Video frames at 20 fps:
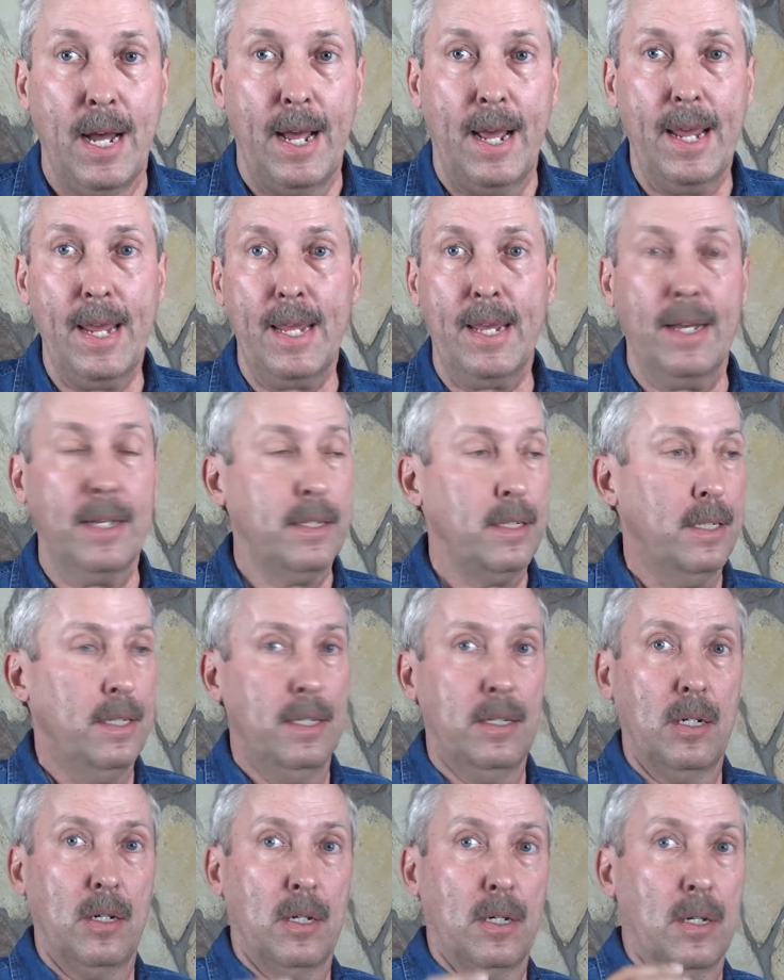And
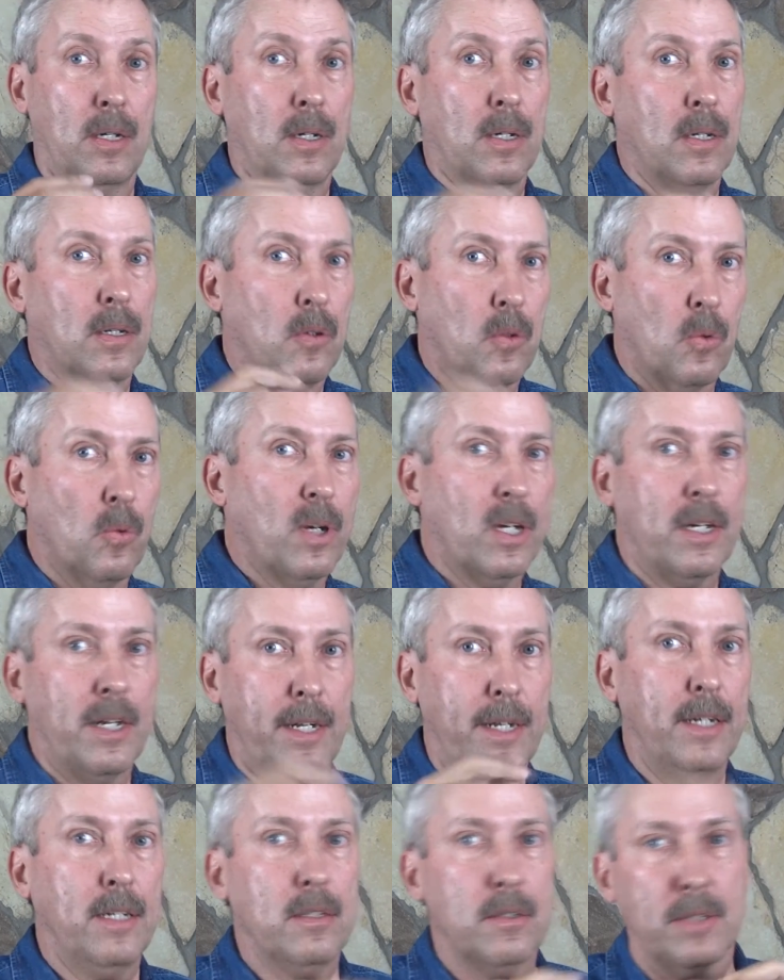where
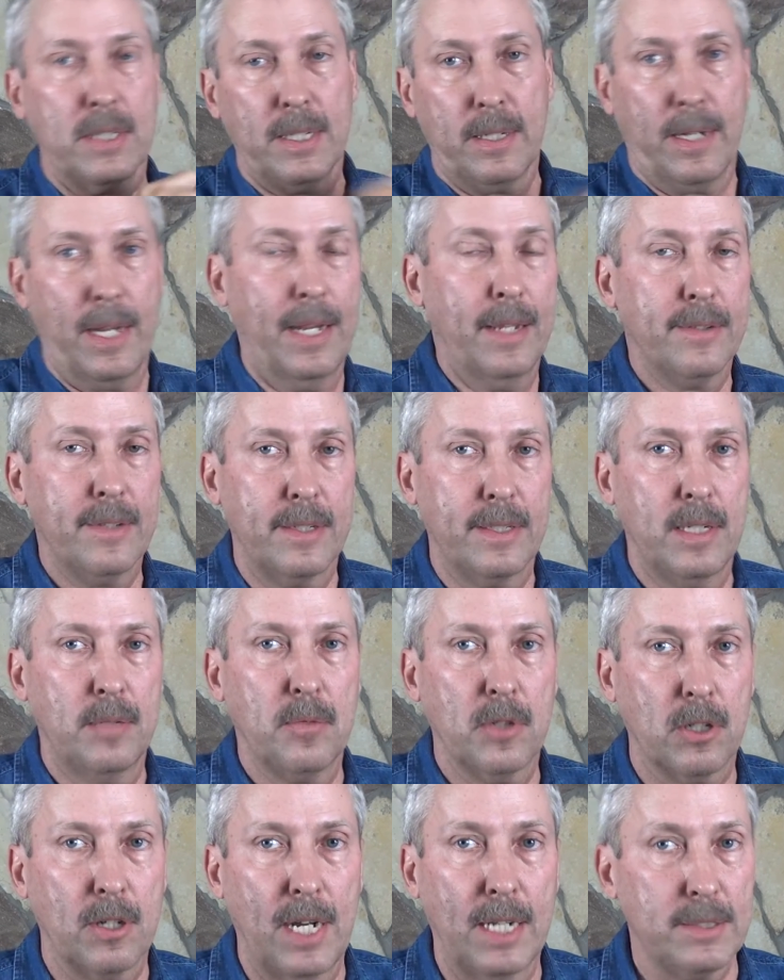Hillary and the
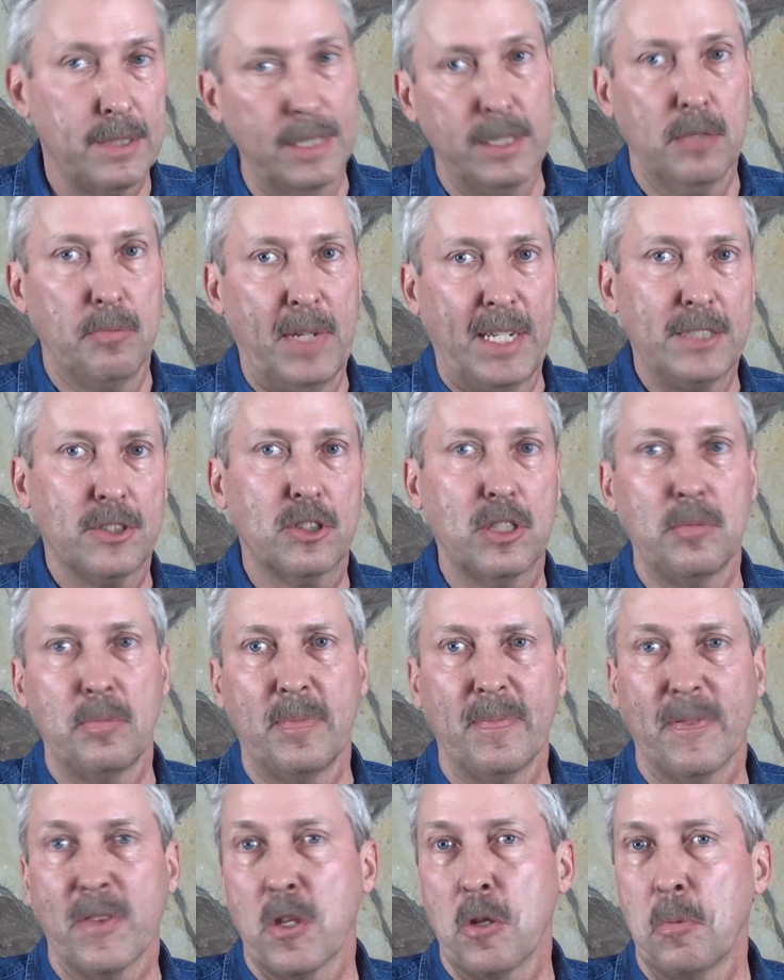Democrats and the
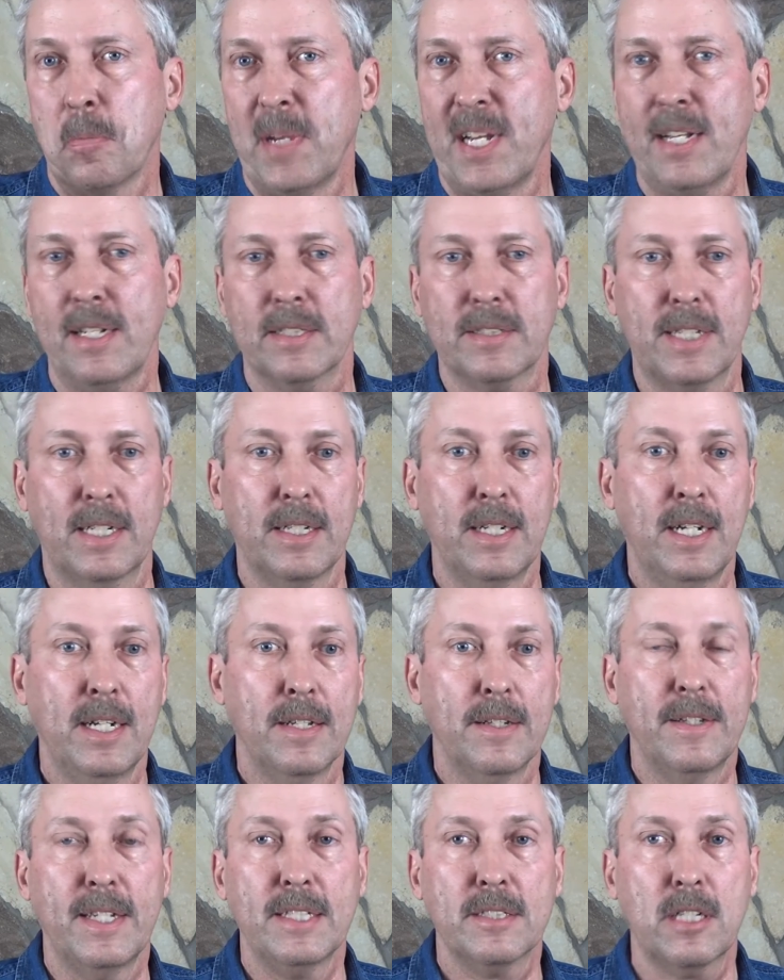mainstream media said,
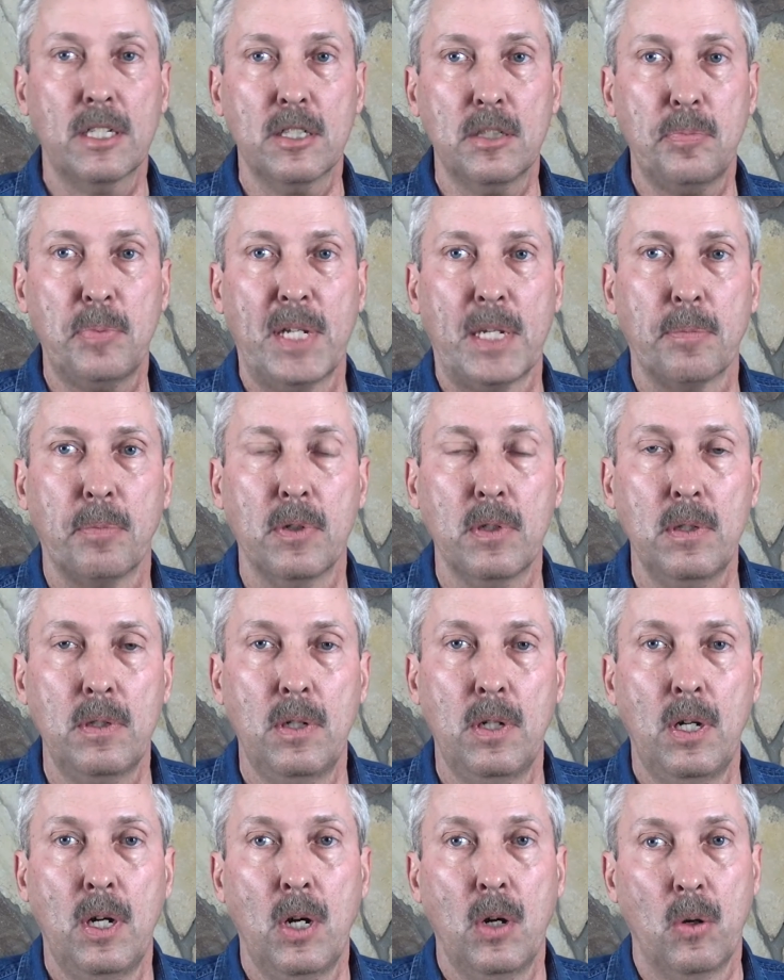these are the
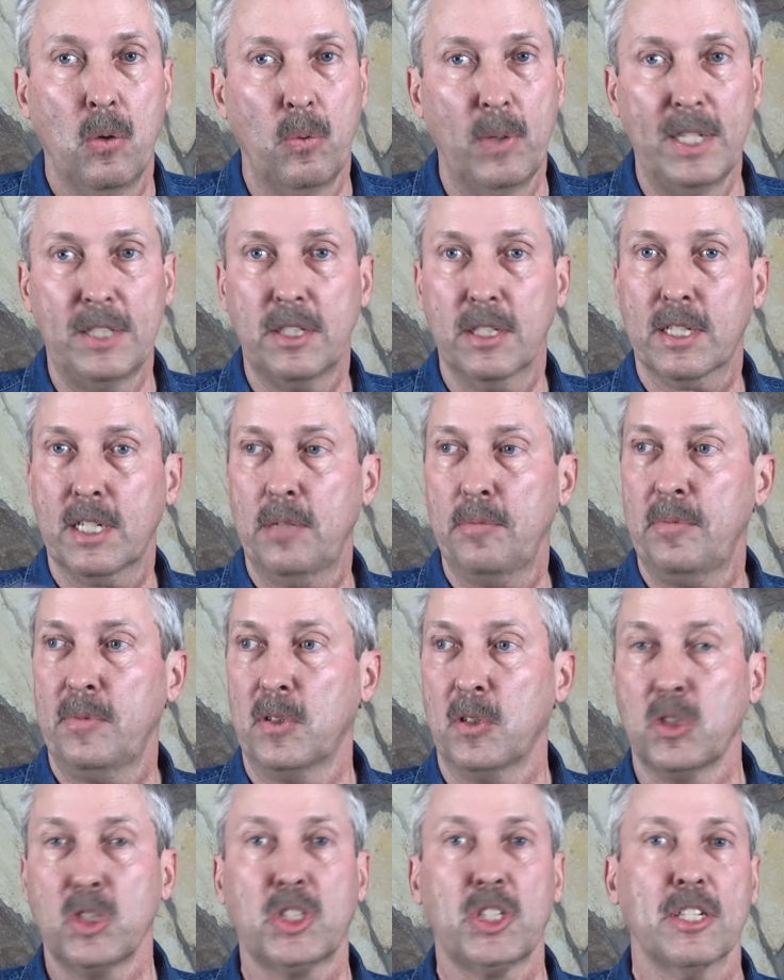people we should
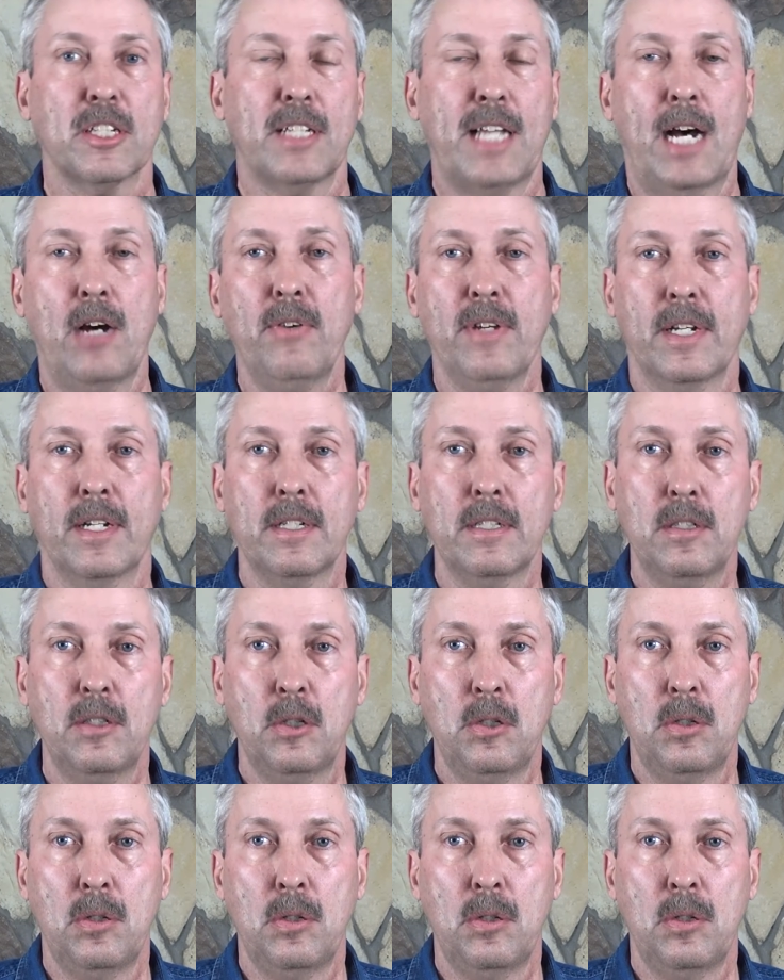allow in,